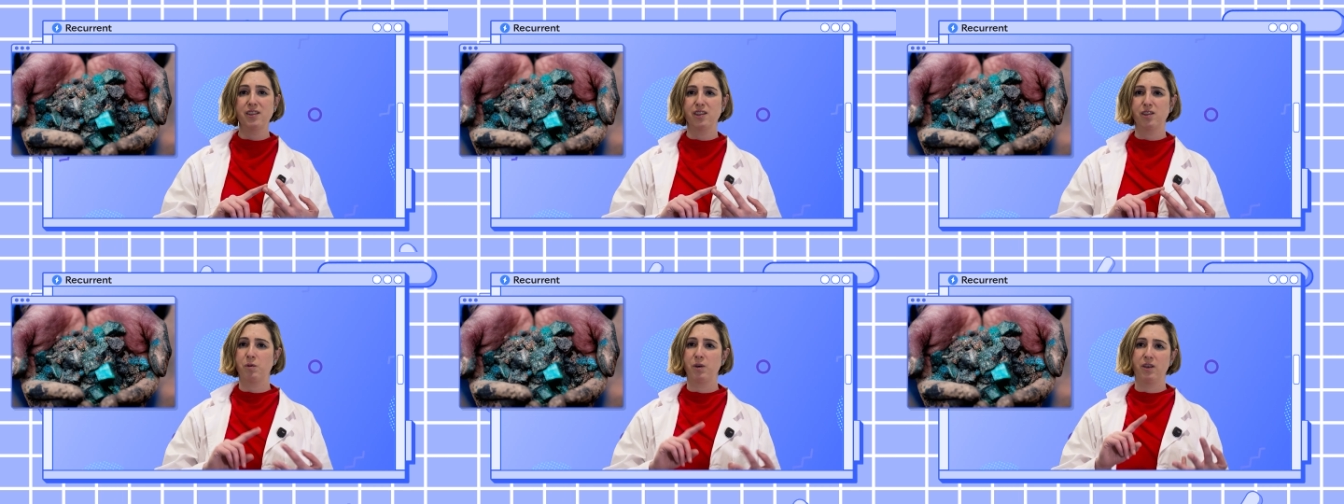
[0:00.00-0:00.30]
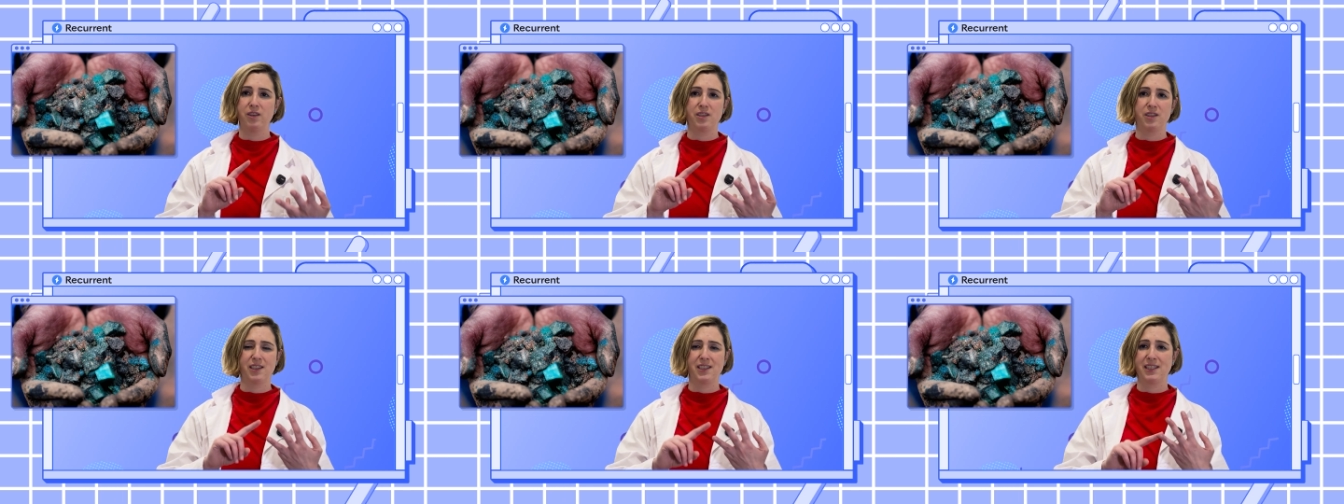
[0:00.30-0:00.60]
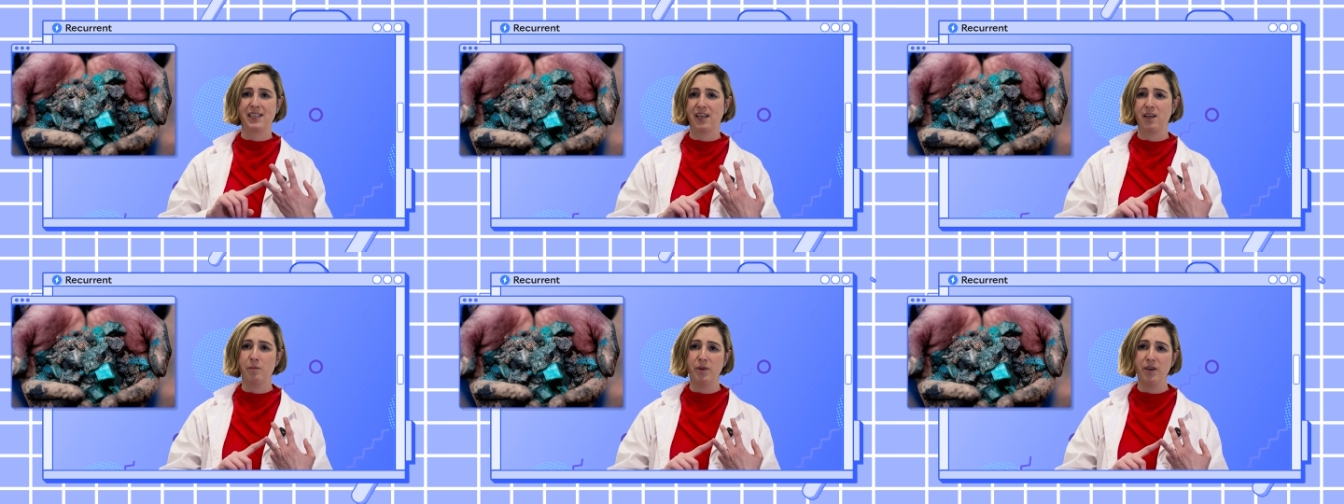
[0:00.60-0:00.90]
as well as
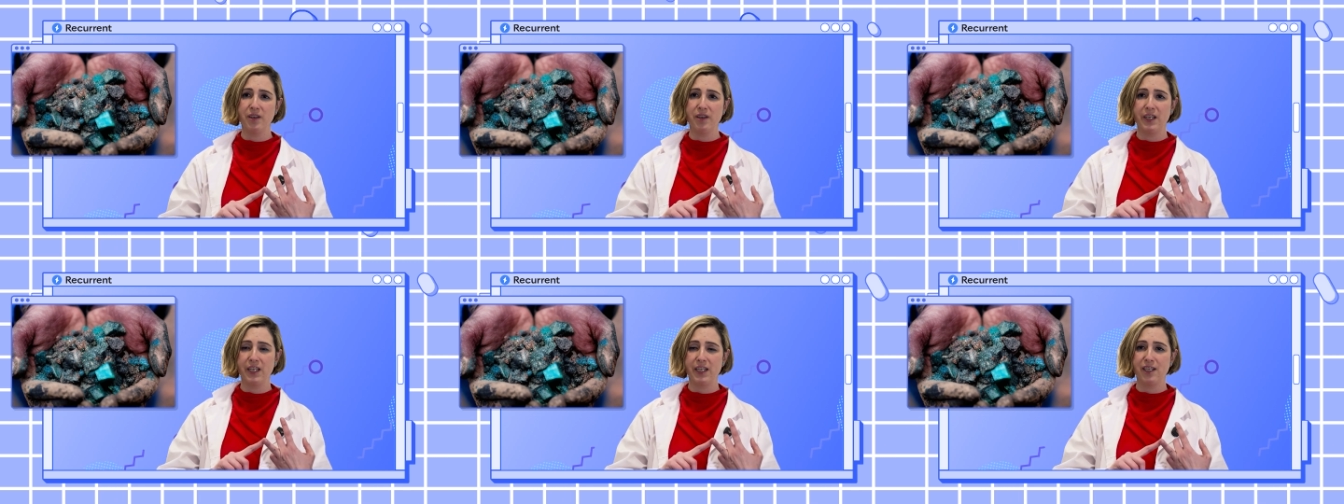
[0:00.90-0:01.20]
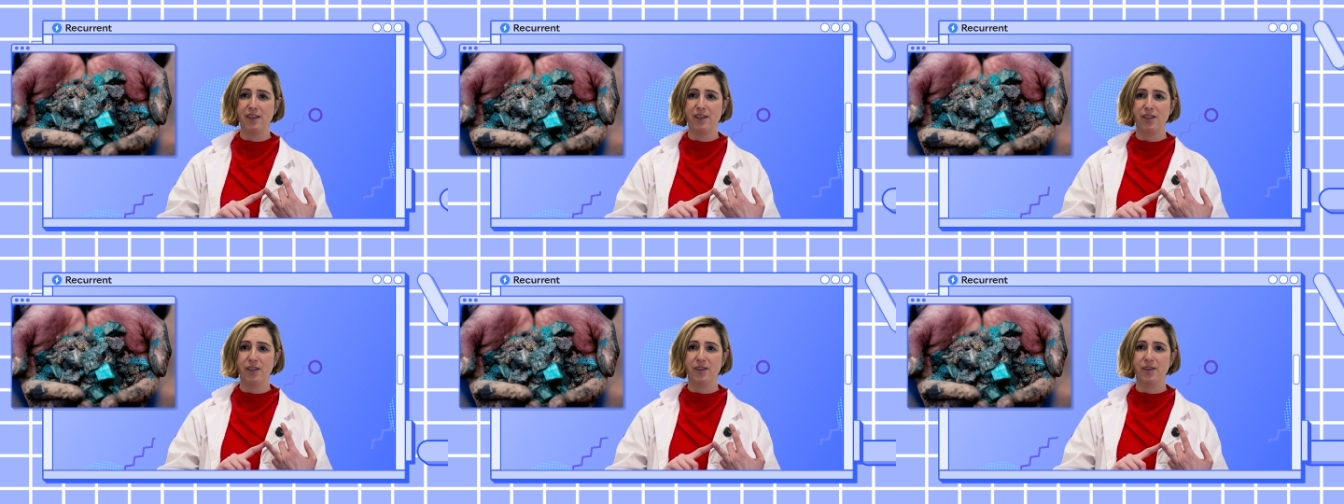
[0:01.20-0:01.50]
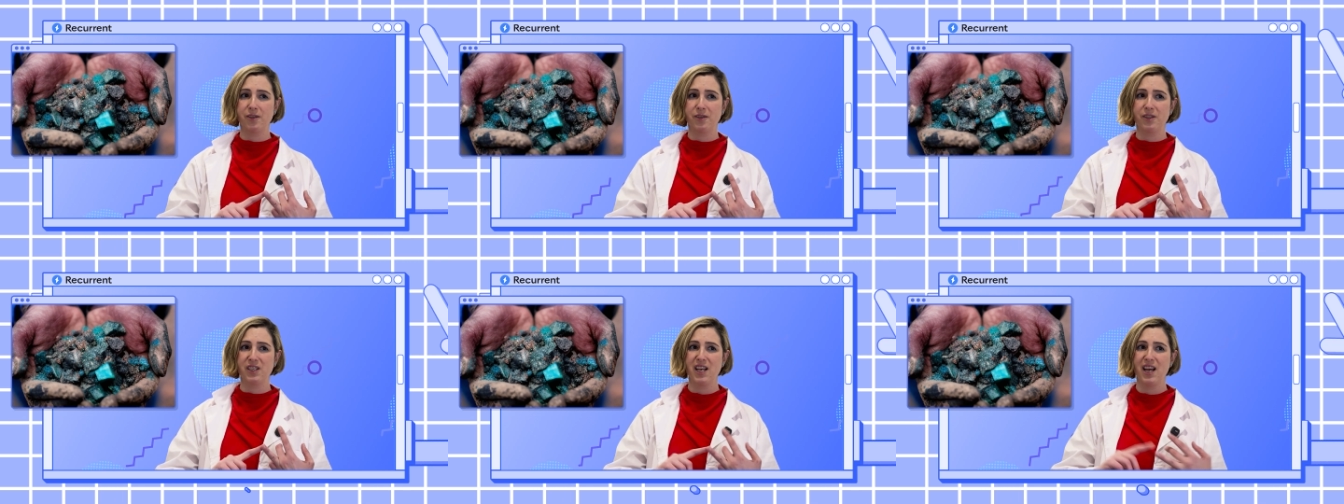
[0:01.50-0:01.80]
sustainability
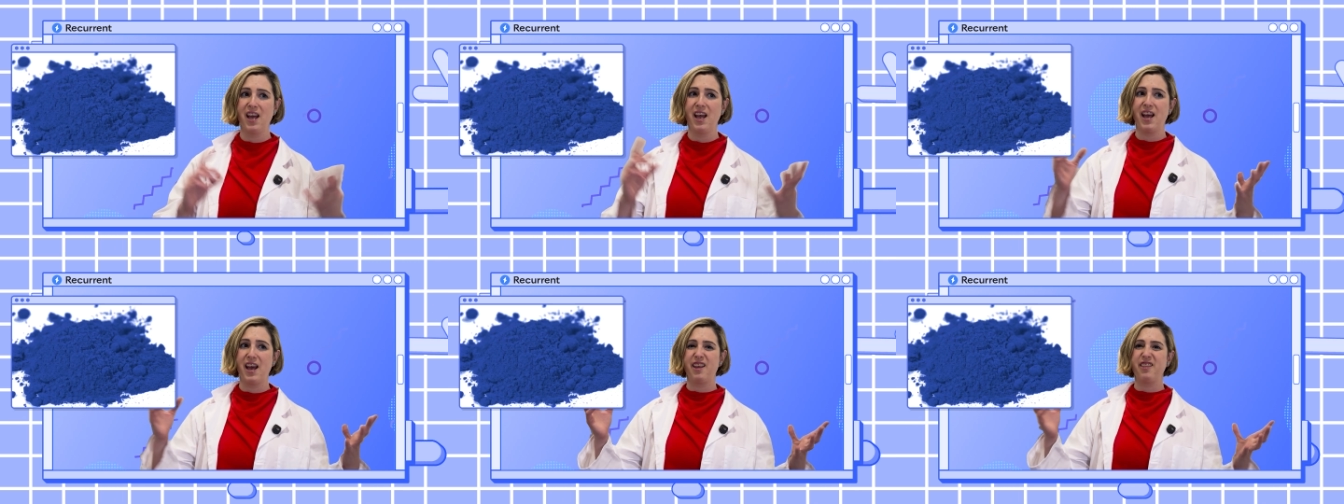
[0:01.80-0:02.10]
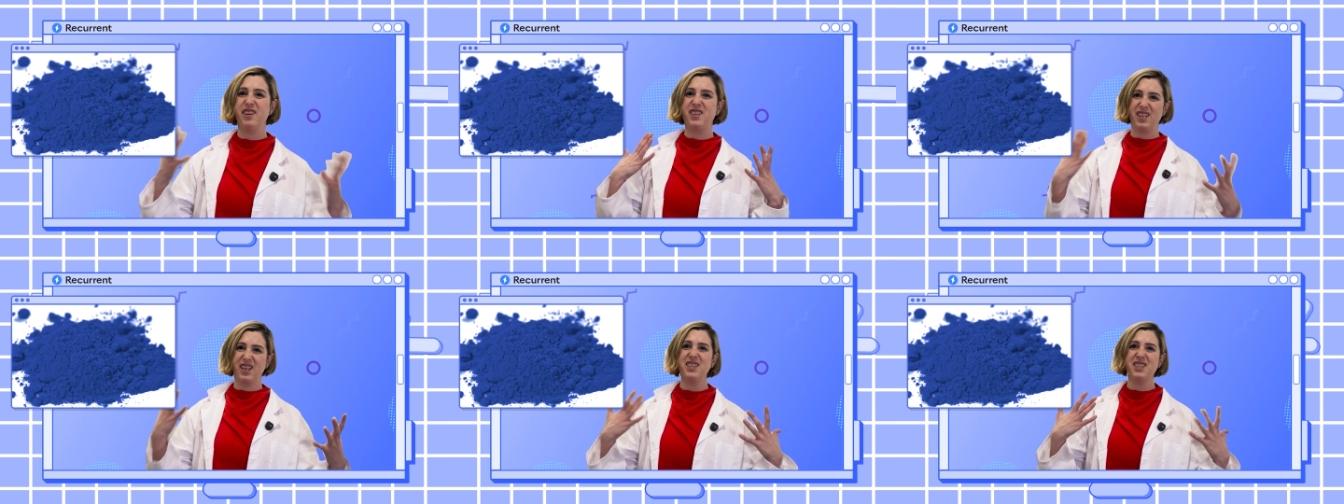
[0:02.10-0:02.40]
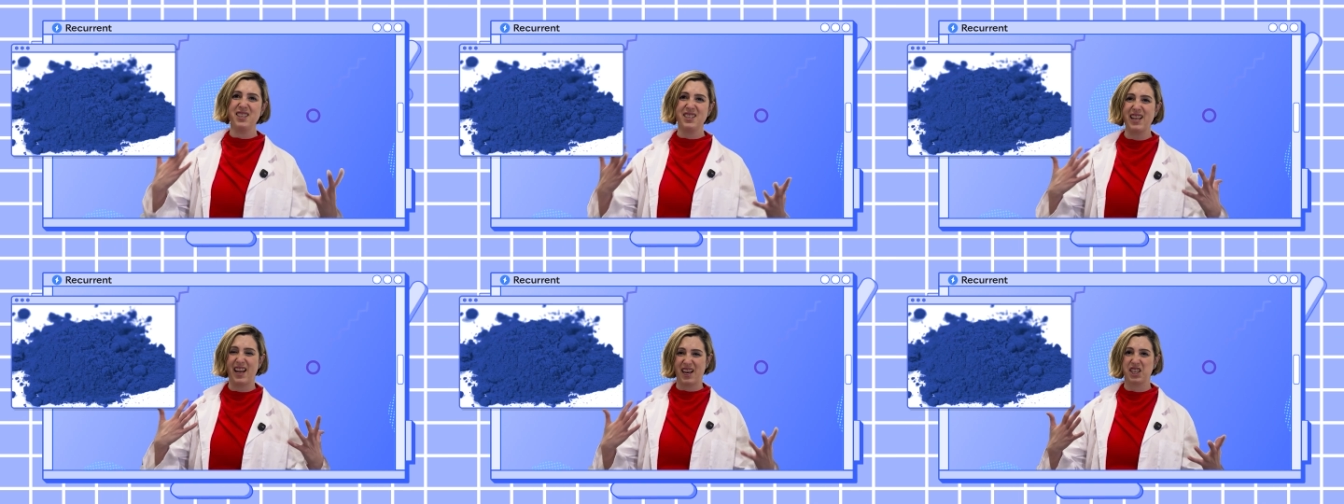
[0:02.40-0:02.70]
issues, and the
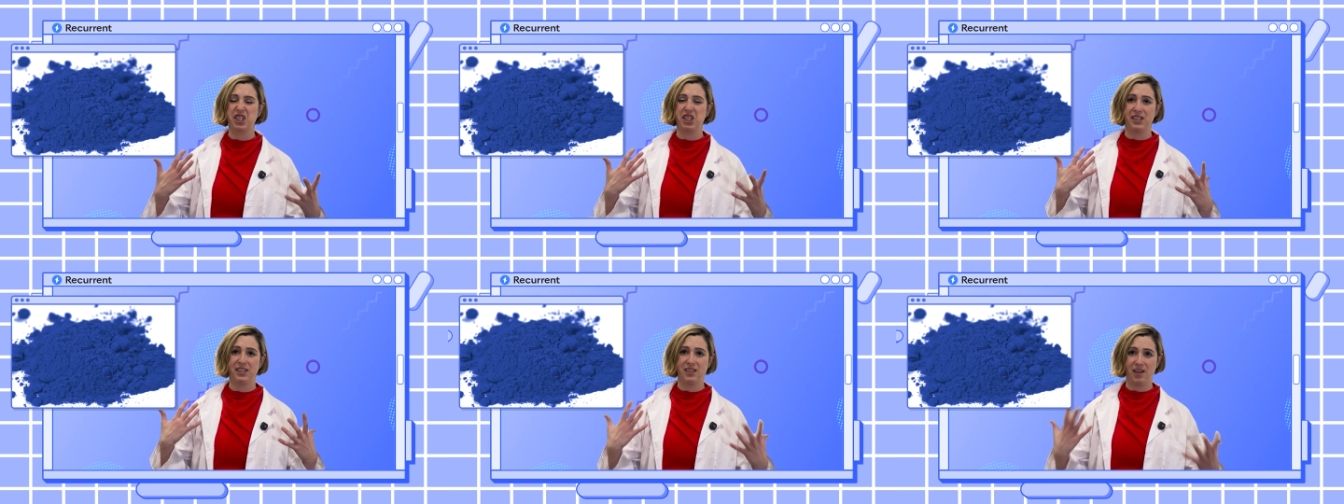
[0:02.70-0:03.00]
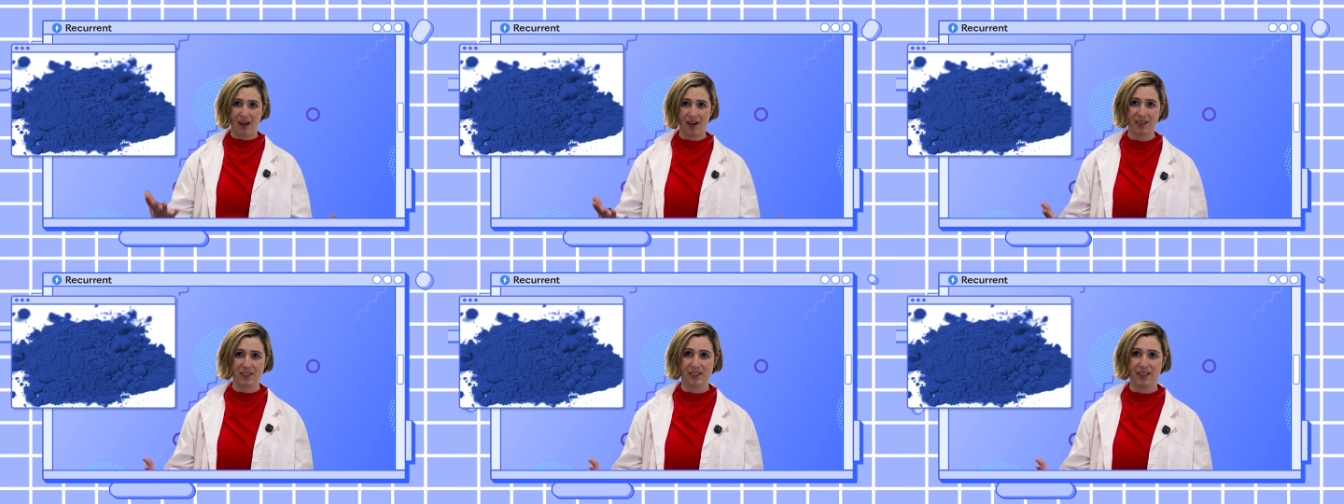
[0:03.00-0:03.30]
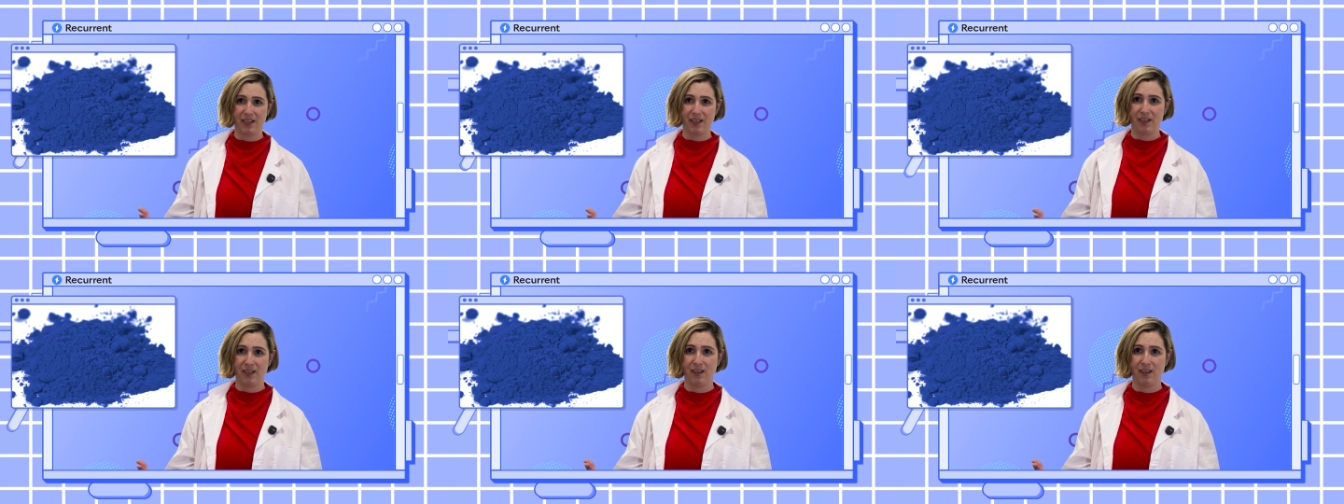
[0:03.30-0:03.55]
dust is actually toxic.